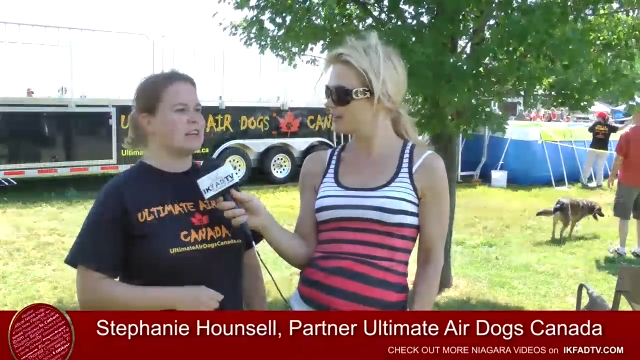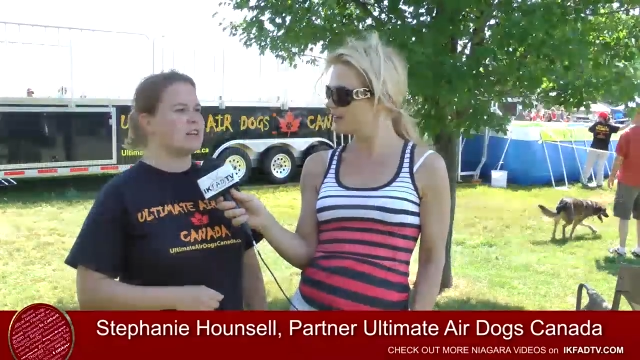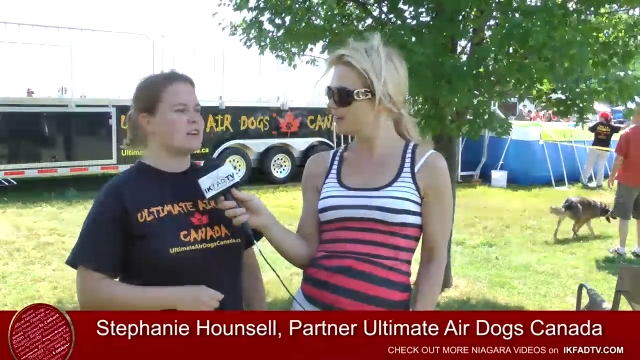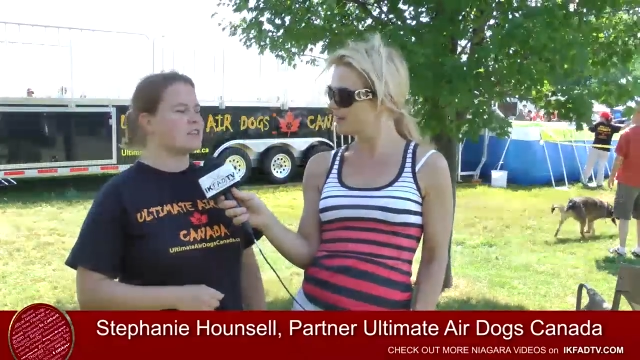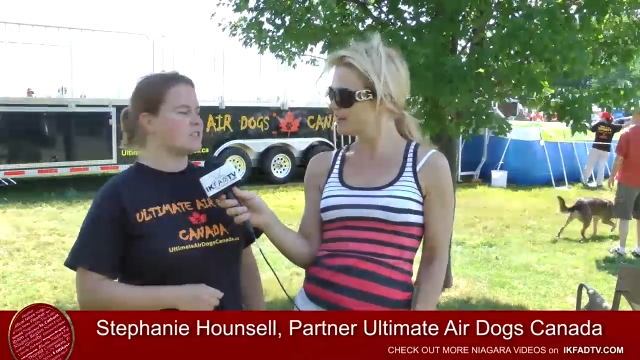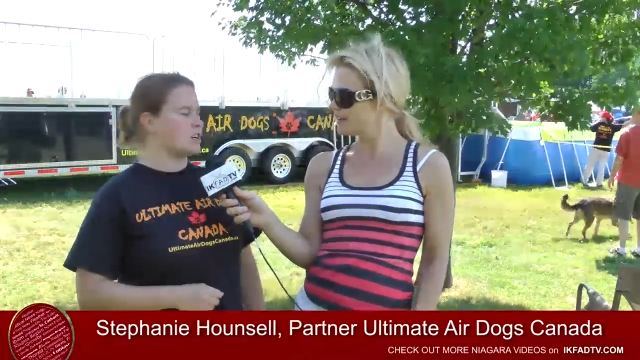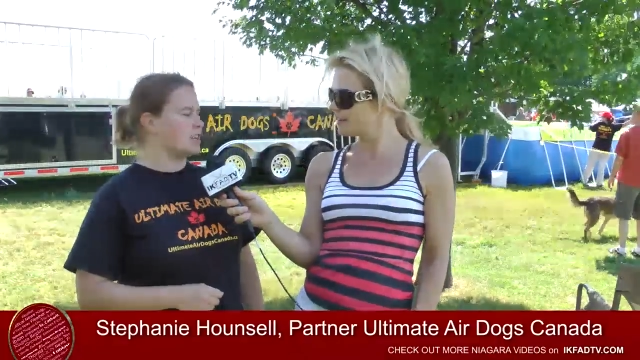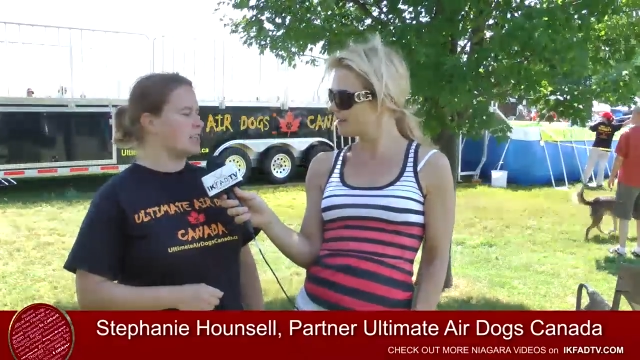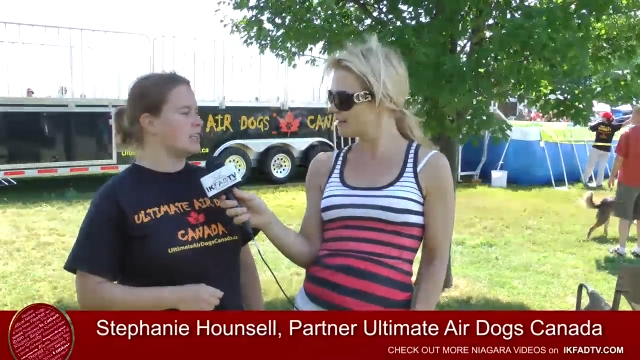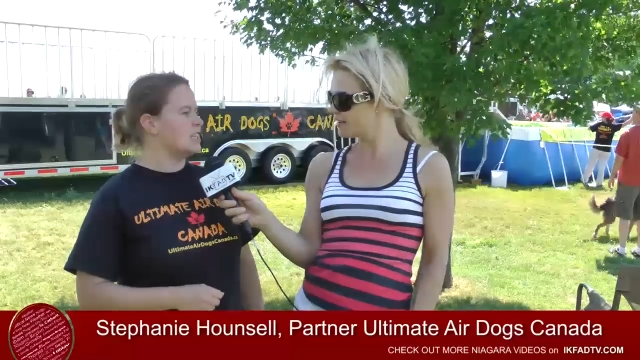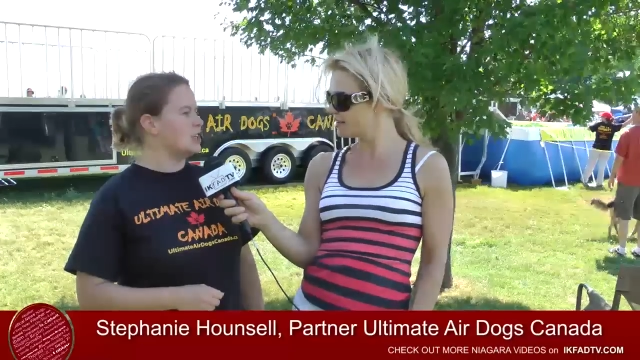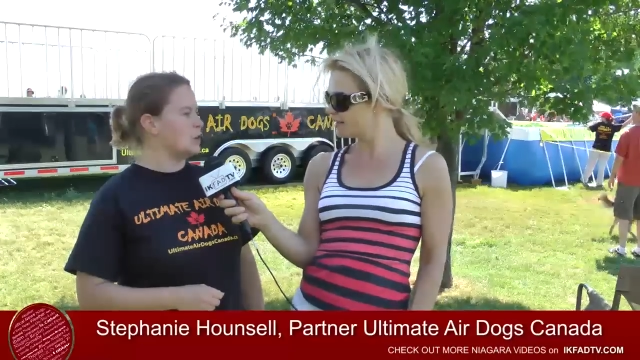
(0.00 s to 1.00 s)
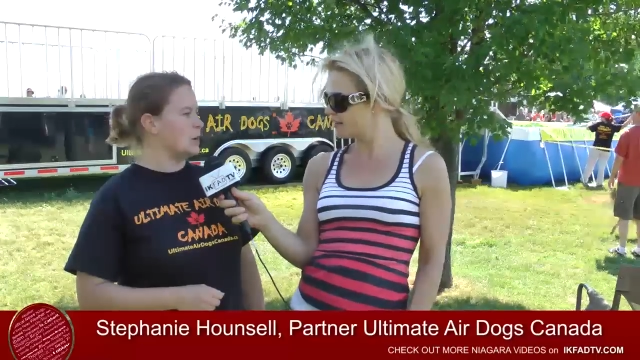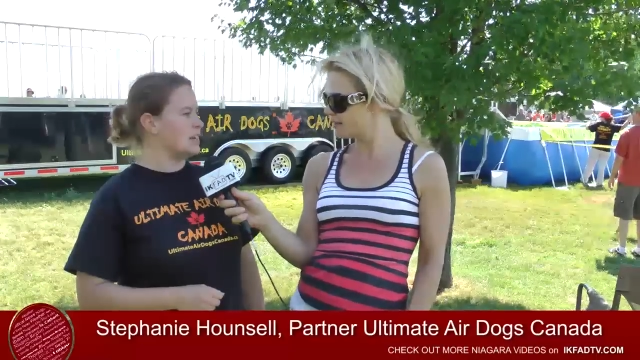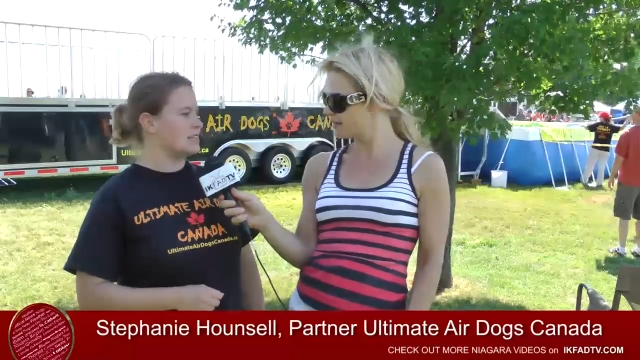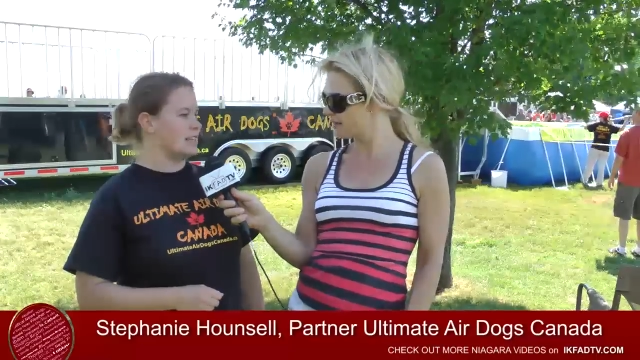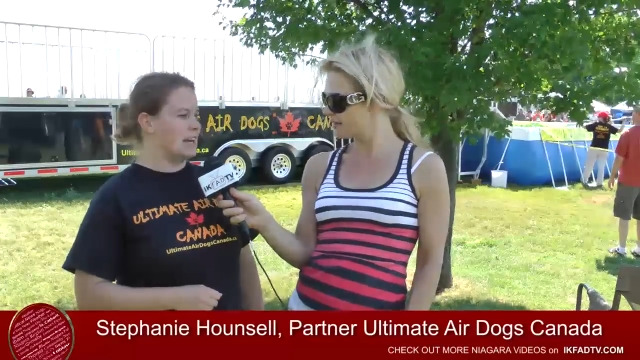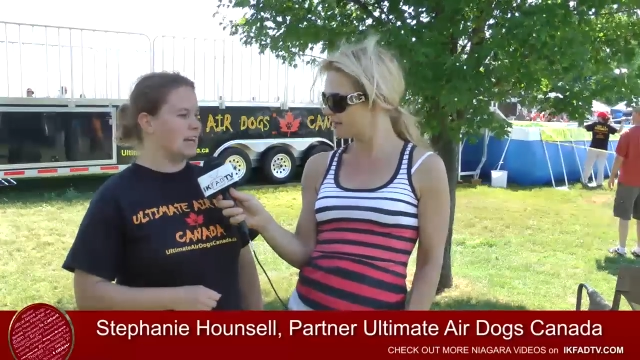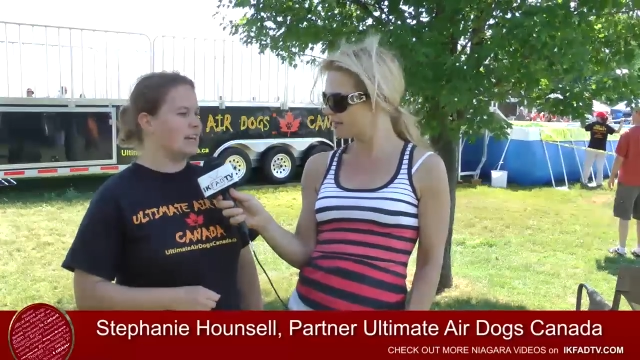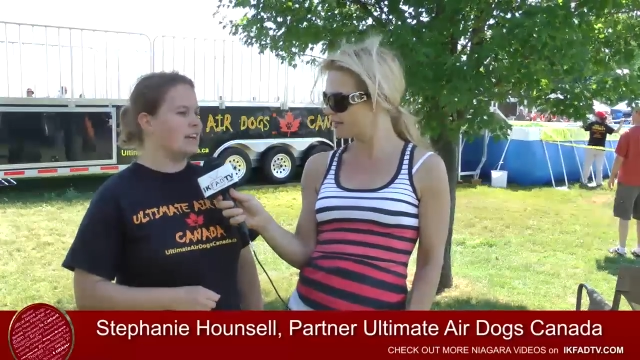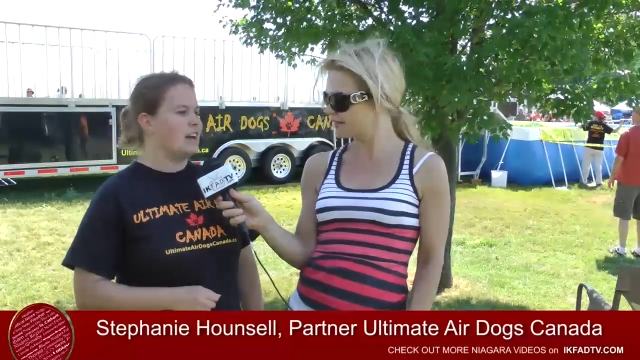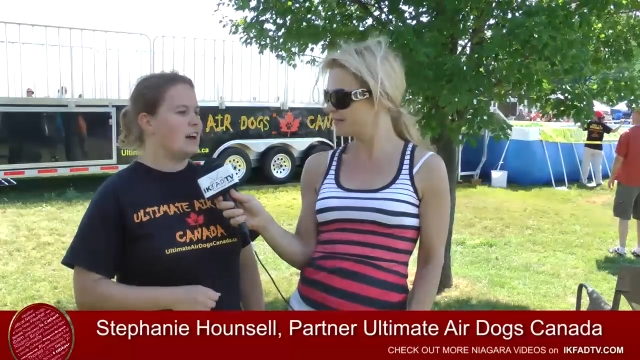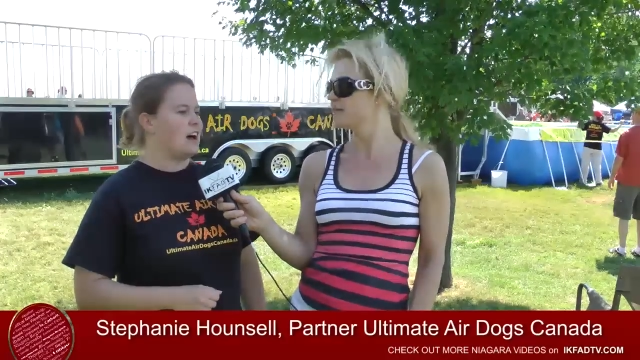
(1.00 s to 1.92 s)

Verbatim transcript: Air Dogs started in the USA.